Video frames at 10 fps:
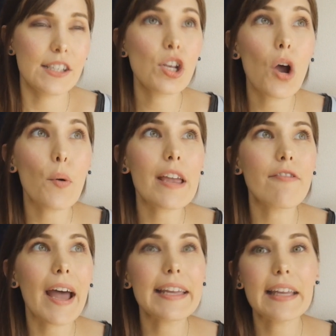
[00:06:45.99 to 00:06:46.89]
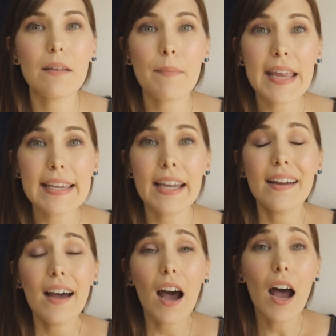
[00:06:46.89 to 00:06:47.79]
So if I can make
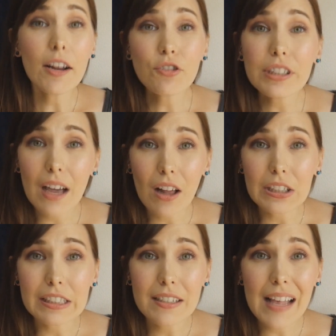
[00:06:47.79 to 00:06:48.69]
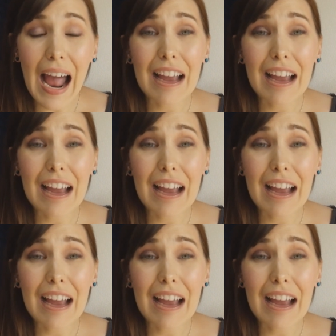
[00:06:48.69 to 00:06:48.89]
$100,